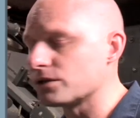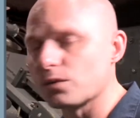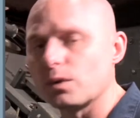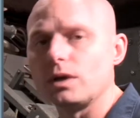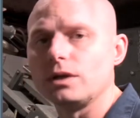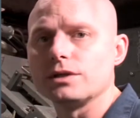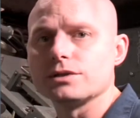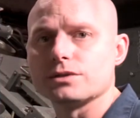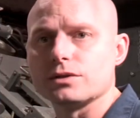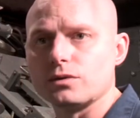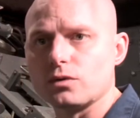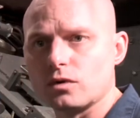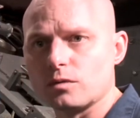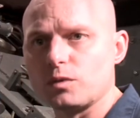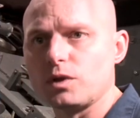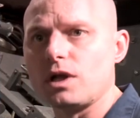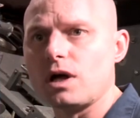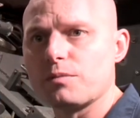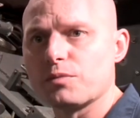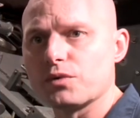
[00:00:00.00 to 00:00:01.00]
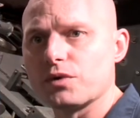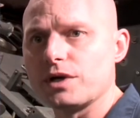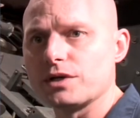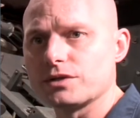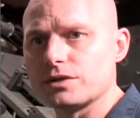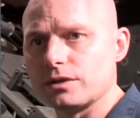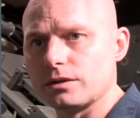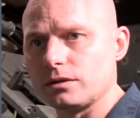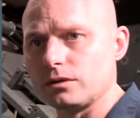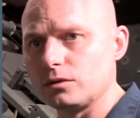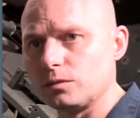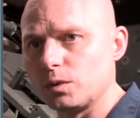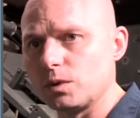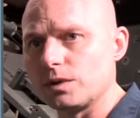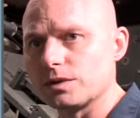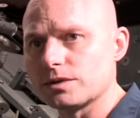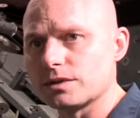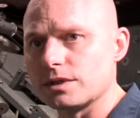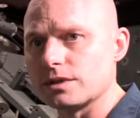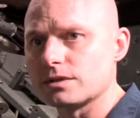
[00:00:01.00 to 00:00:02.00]
as well as the normal operation of the lube
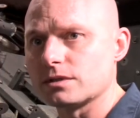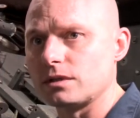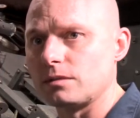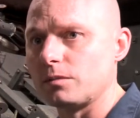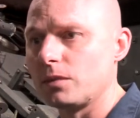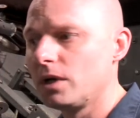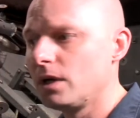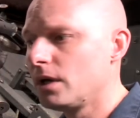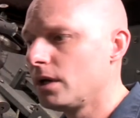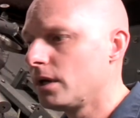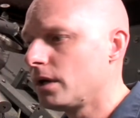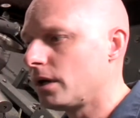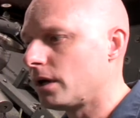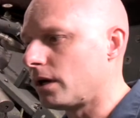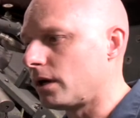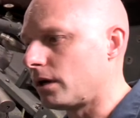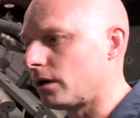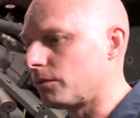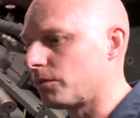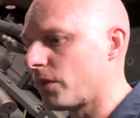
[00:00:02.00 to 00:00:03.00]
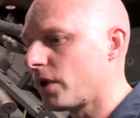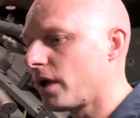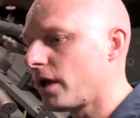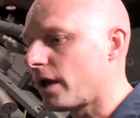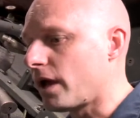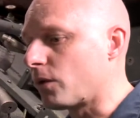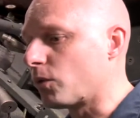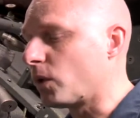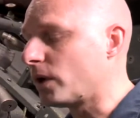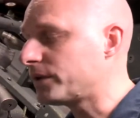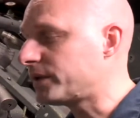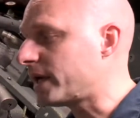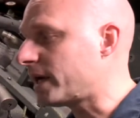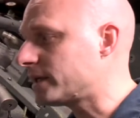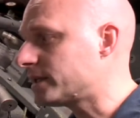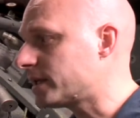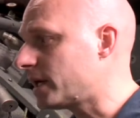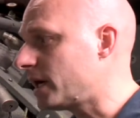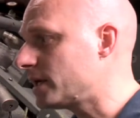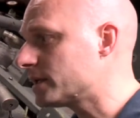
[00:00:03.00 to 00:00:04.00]
oil system. And what
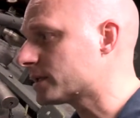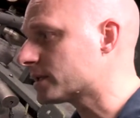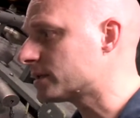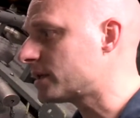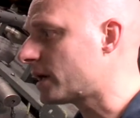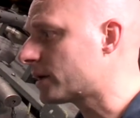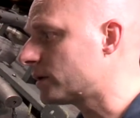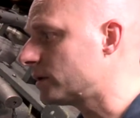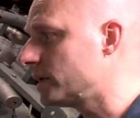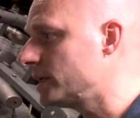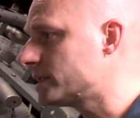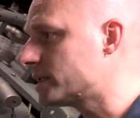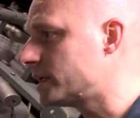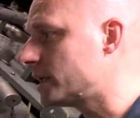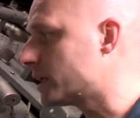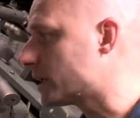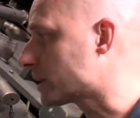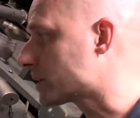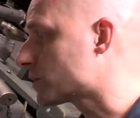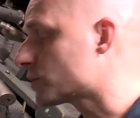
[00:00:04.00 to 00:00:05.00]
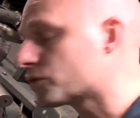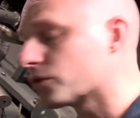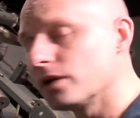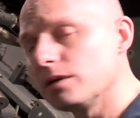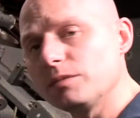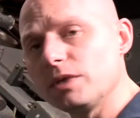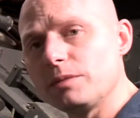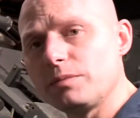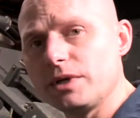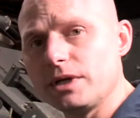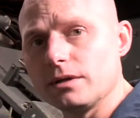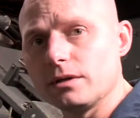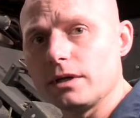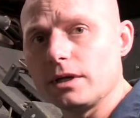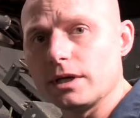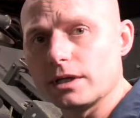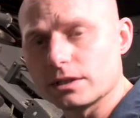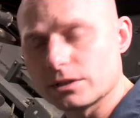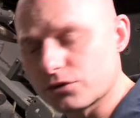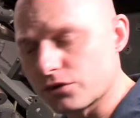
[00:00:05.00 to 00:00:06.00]
that does is not only is it an
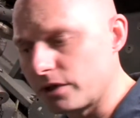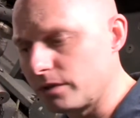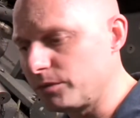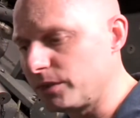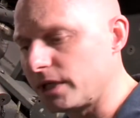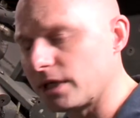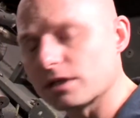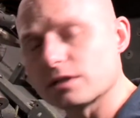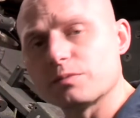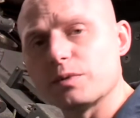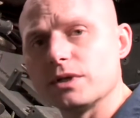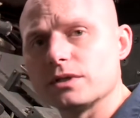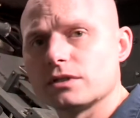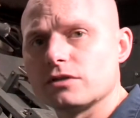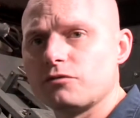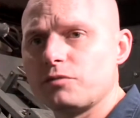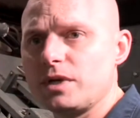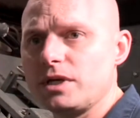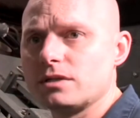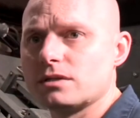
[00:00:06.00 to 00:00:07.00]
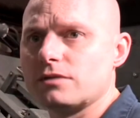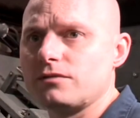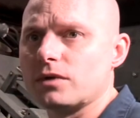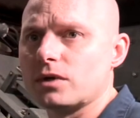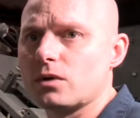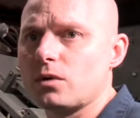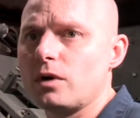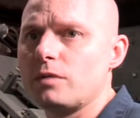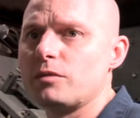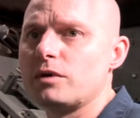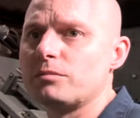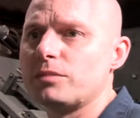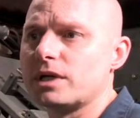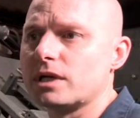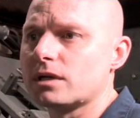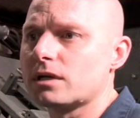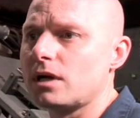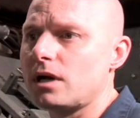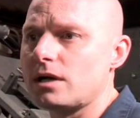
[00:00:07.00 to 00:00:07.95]
extremely expensive piece of equipment, but it